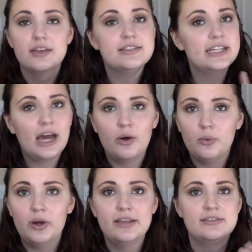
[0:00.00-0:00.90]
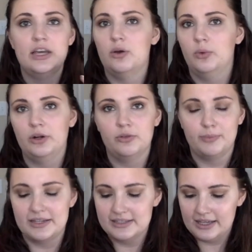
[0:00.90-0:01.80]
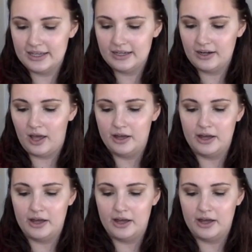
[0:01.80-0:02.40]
see how it was, see how it worked with my skin.